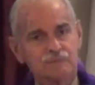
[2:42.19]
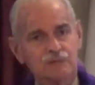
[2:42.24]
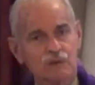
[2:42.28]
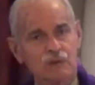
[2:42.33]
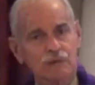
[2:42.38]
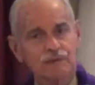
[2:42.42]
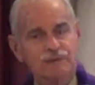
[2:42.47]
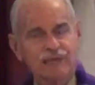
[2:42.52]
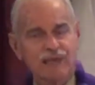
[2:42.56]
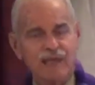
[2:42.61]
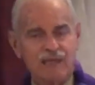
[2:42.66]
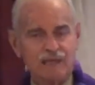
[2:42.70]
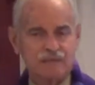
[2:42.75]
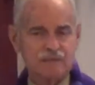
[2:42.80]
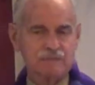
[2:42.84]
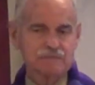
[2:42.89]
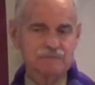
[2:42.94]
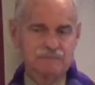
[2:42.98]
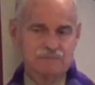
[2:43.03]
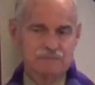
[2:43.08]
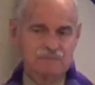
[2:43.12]
took
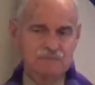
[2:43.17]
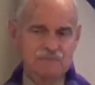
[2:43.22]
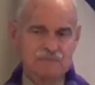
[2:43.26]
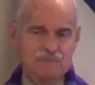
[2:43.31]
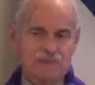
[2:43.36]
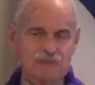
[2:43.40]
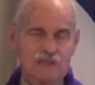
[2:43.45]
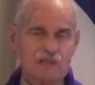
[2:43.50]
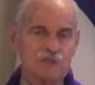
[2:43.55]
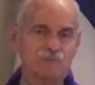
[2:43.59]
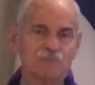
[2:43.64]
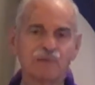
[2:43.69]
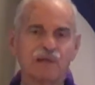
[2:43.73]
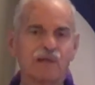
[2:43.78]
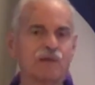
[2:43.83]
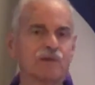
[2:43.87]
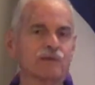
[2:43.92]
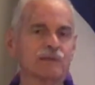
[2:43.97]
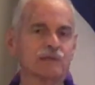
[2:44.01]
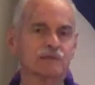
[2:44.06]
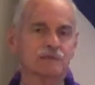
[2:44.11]
that
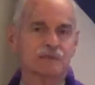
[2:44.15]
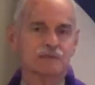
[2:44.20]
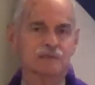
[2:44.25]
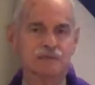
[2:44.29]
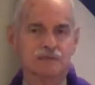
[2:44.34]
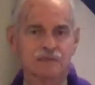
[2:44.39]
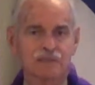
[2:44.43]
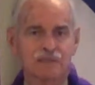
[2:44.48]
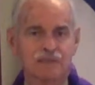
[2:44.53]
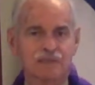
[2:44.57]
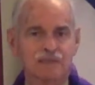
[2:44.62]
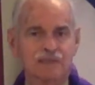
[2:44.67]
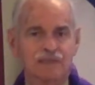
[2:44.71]
experience